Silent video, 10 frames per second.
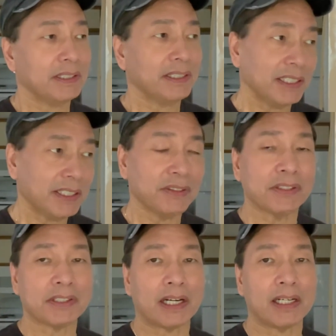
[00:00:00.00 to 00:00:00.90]

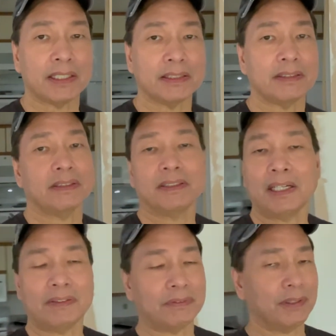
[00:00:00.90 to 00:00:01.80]
inside
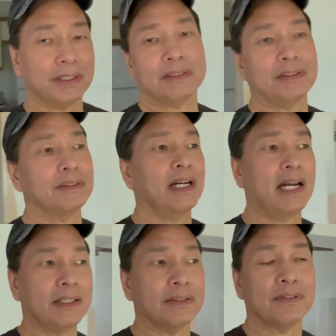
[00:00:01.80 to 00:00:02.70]
a regular
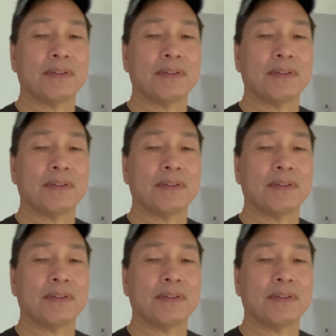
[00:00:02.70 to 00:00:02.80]
house.